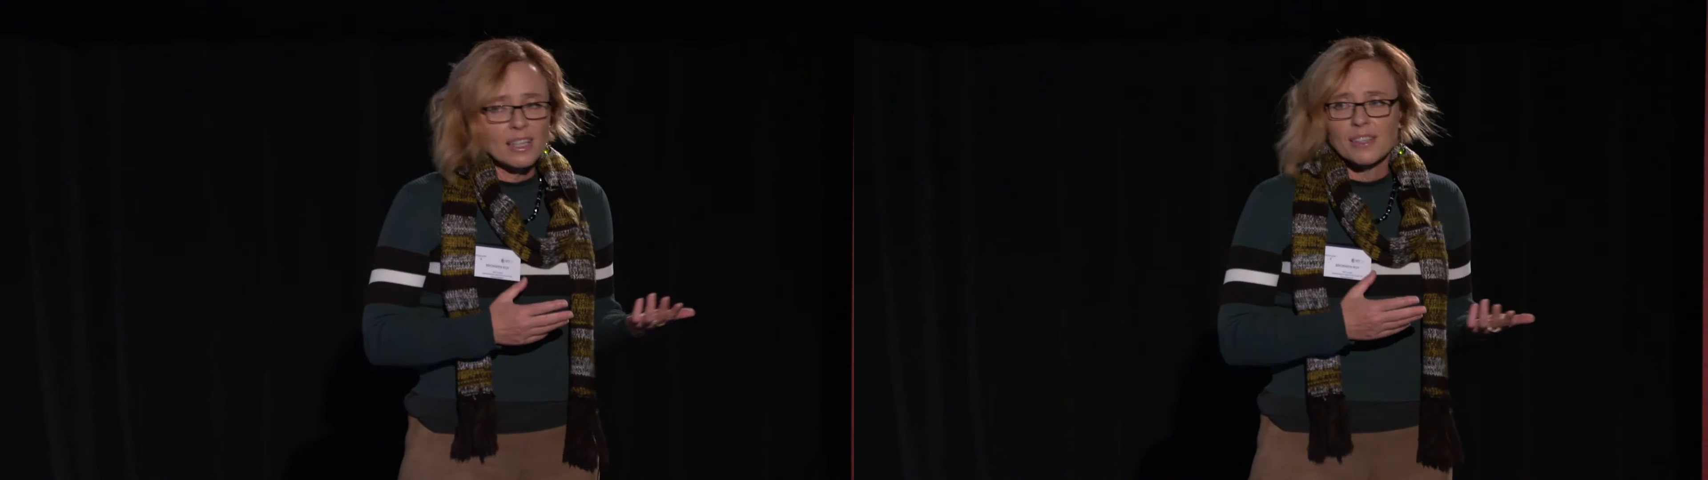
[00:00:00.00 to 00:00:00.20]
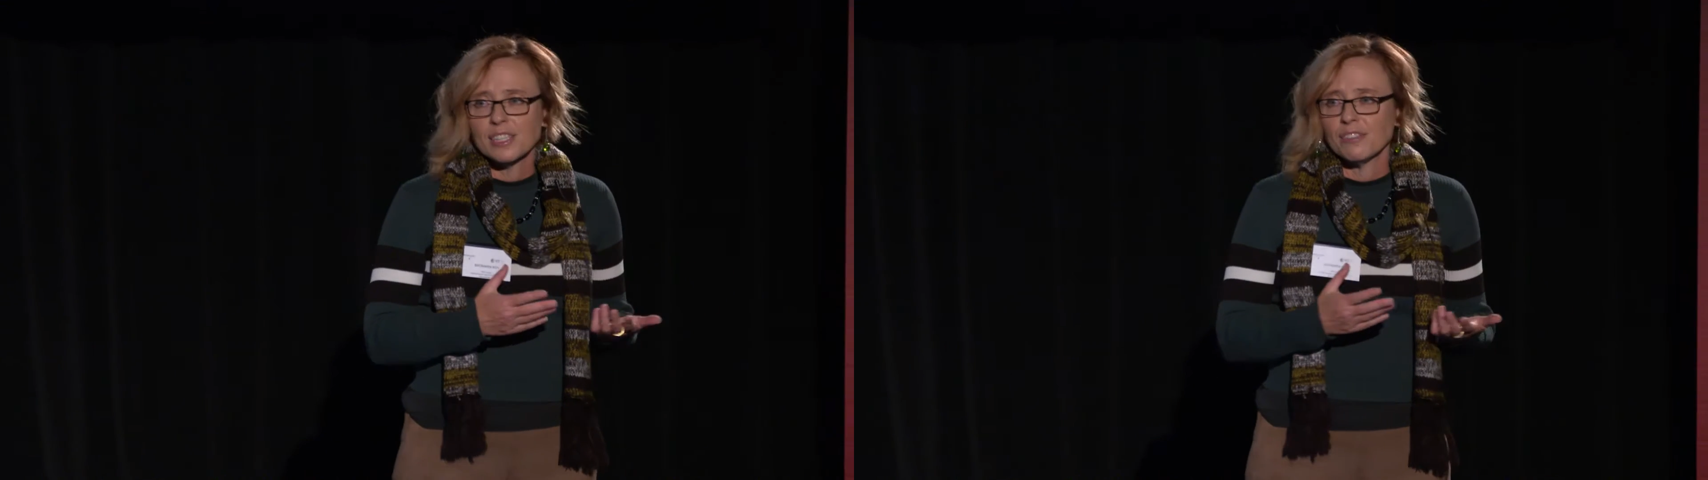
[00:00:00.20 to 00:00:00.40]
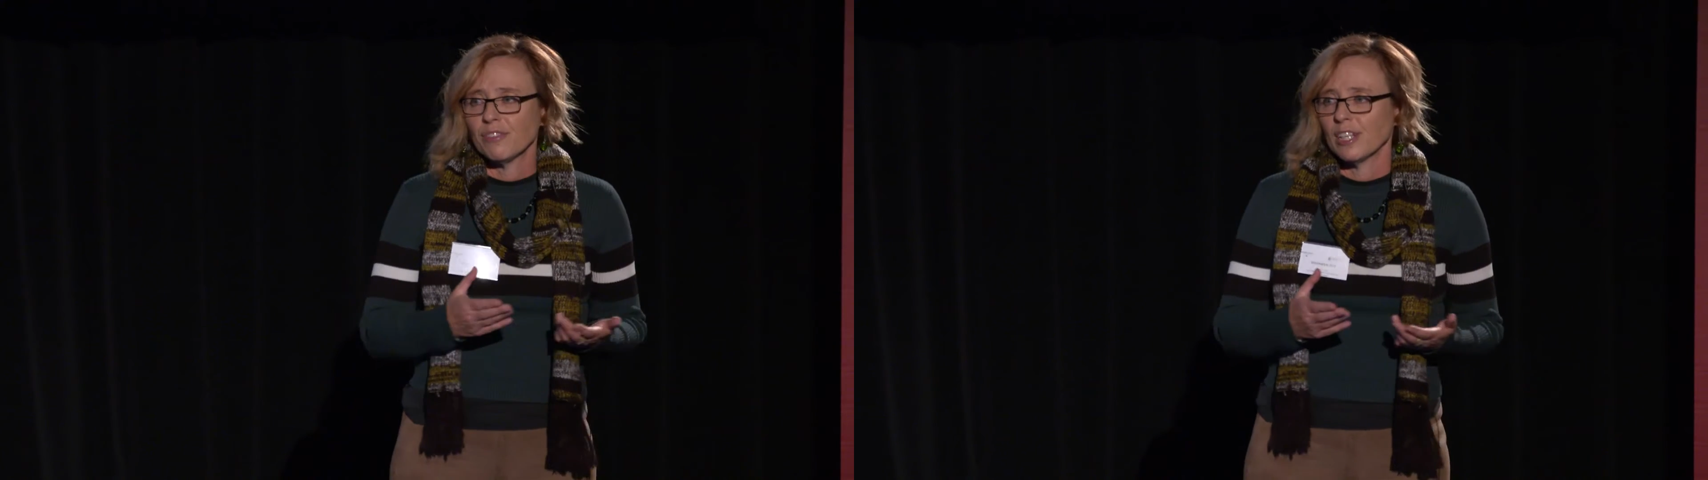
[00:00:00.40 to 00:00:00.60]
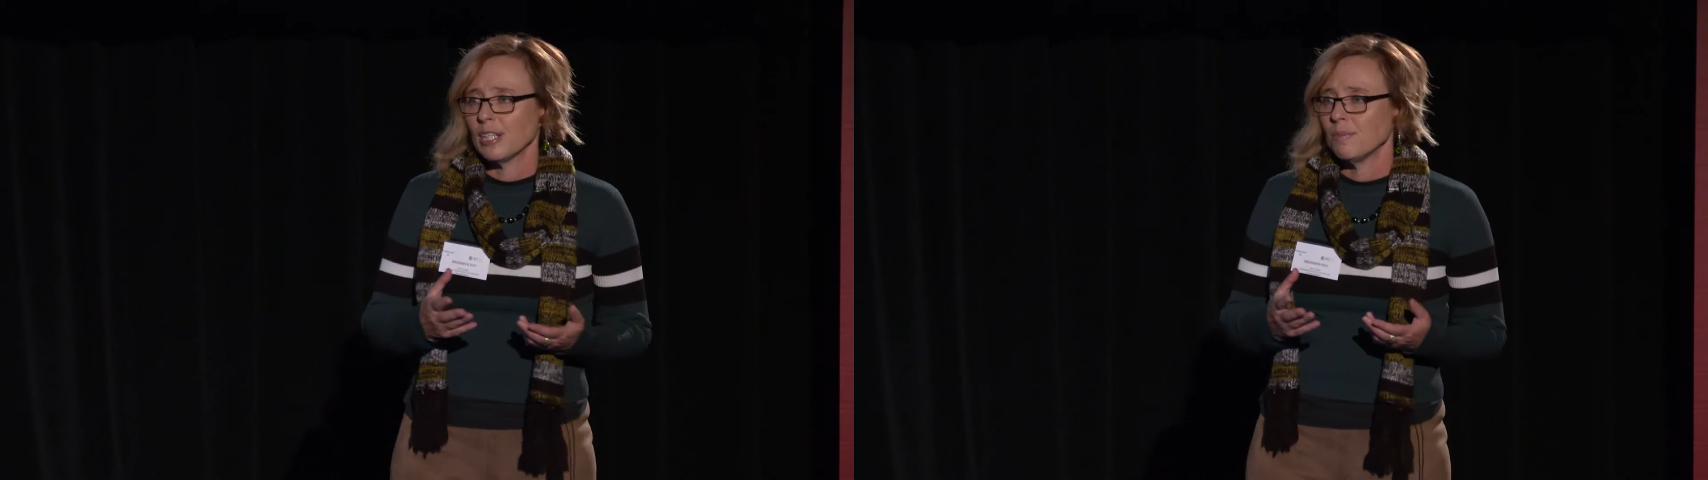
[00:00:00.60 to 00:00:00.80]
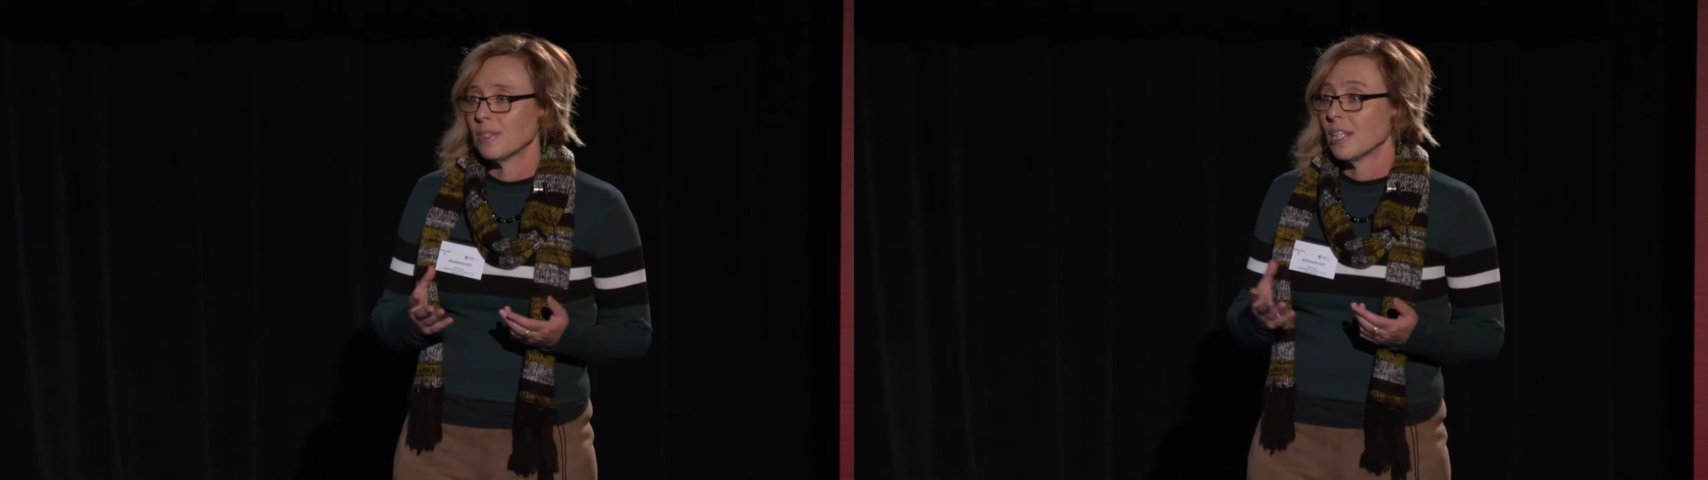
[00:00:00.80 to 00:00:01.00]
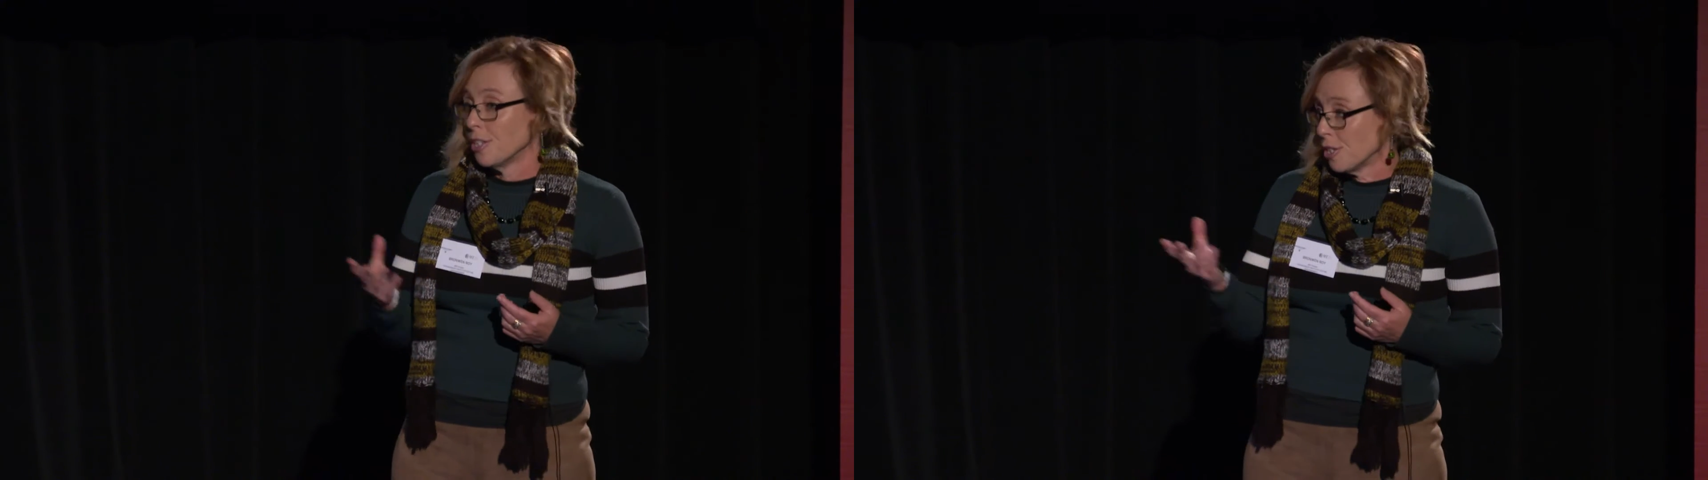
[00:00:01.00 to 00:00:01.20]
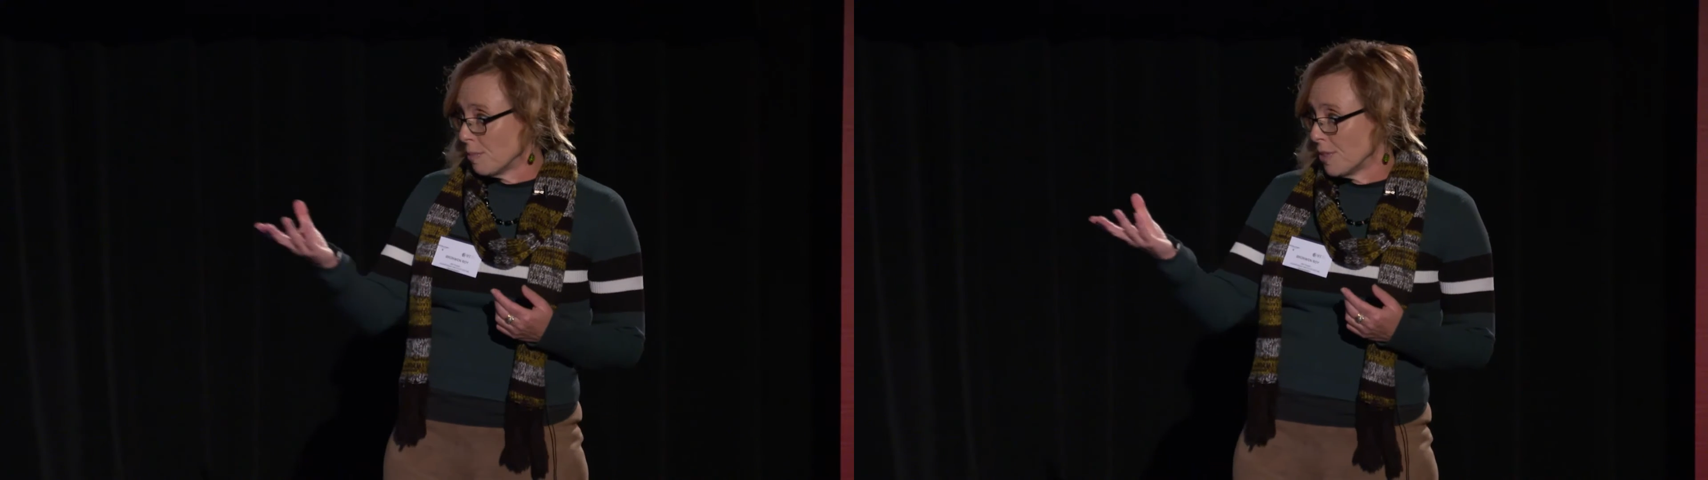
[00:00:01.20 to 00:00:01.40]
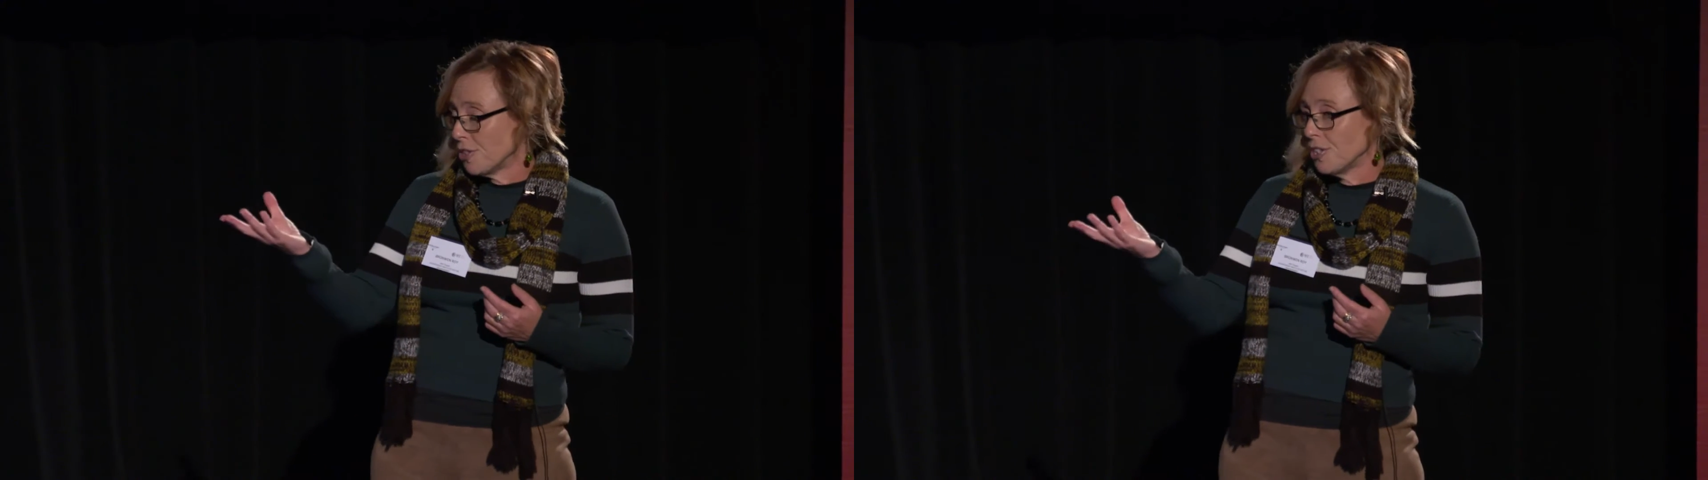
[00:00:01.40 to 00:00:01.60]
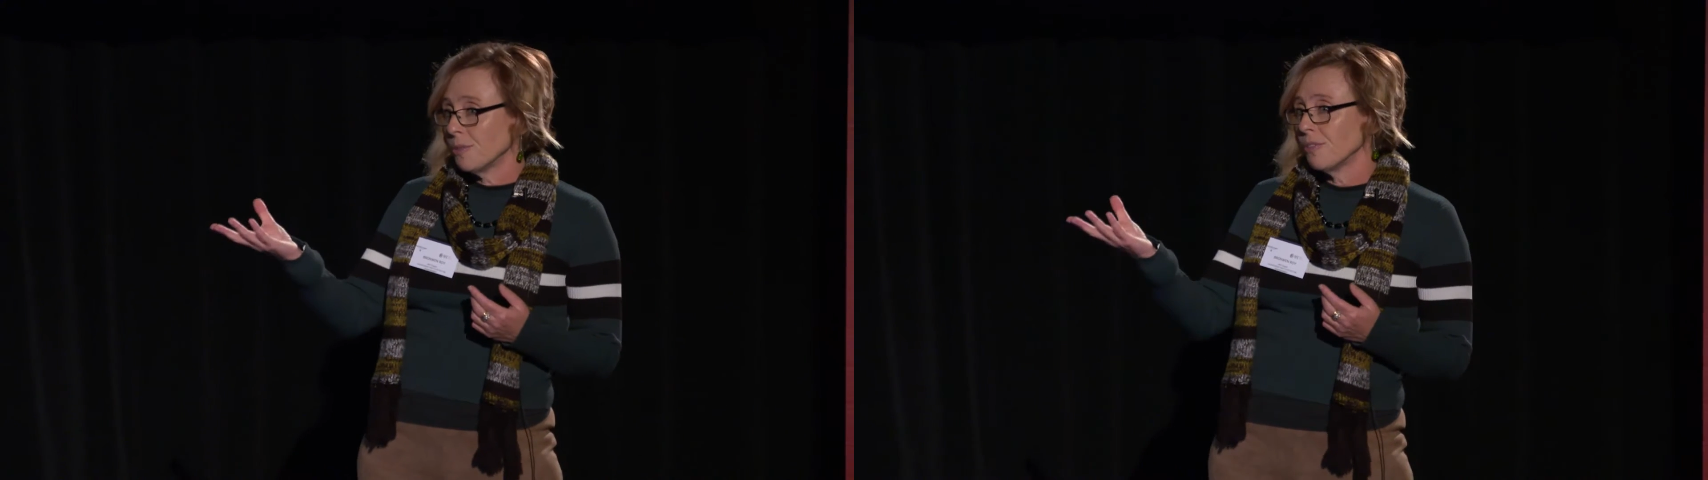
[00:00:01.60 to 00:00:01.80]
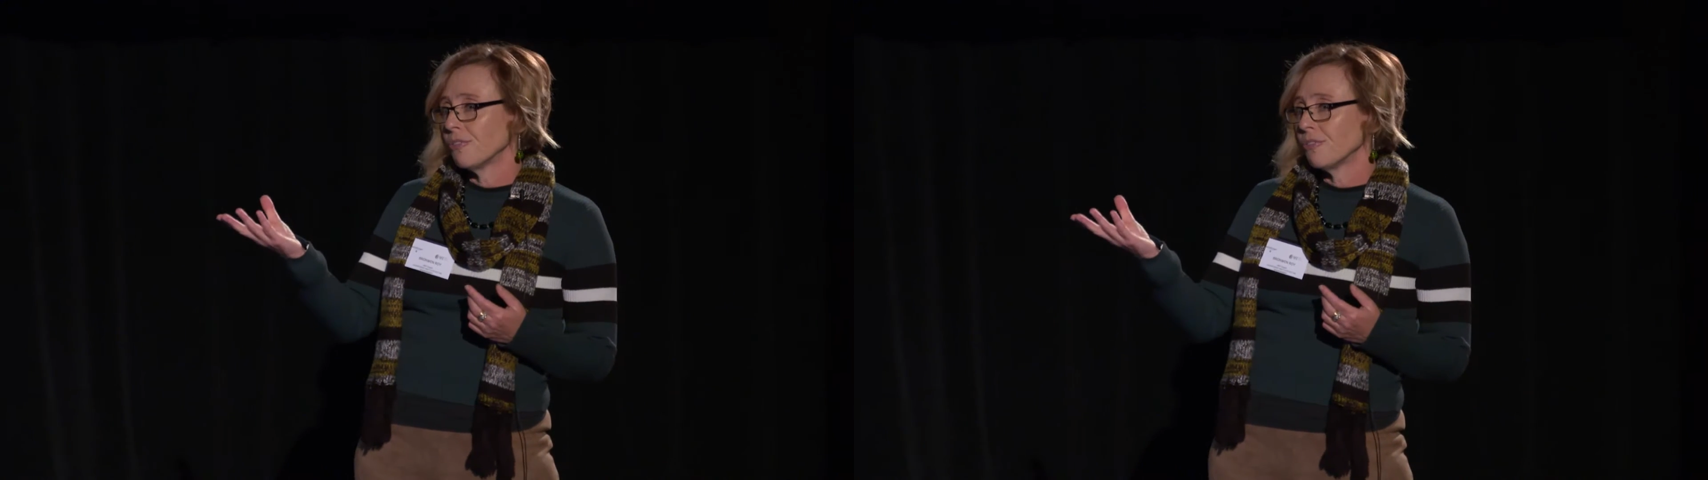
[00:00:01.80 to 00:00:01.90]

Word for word: that develops into mature